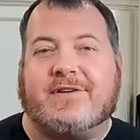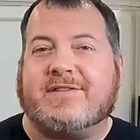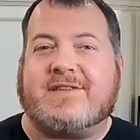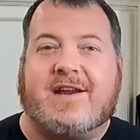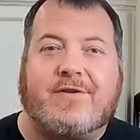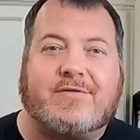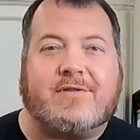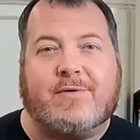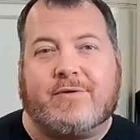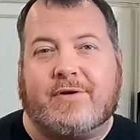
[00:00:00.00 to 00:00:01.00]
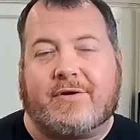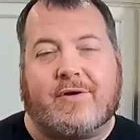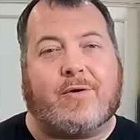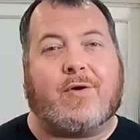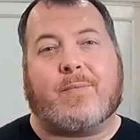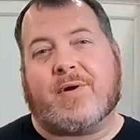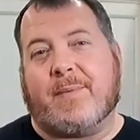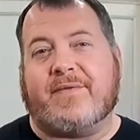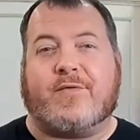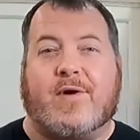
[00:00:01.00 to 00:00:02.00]
in a standard slow cooker, or
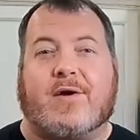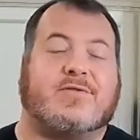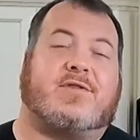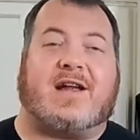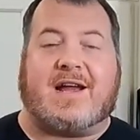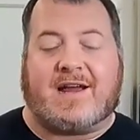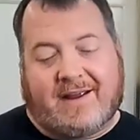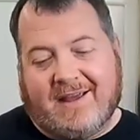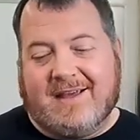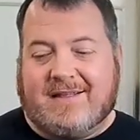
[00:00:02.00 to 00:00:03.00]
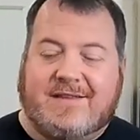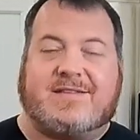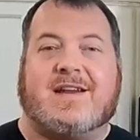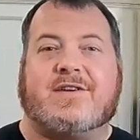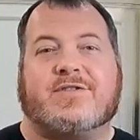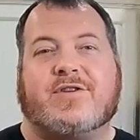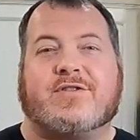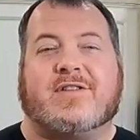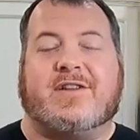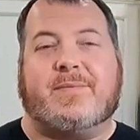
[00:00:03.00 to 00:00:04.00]
probably 4 hours on high. This thing just
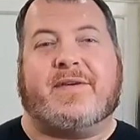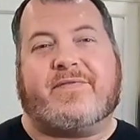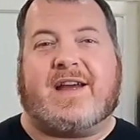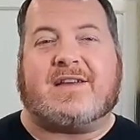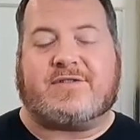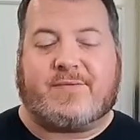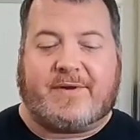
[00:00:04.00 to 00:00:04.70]
cooks a little bit faster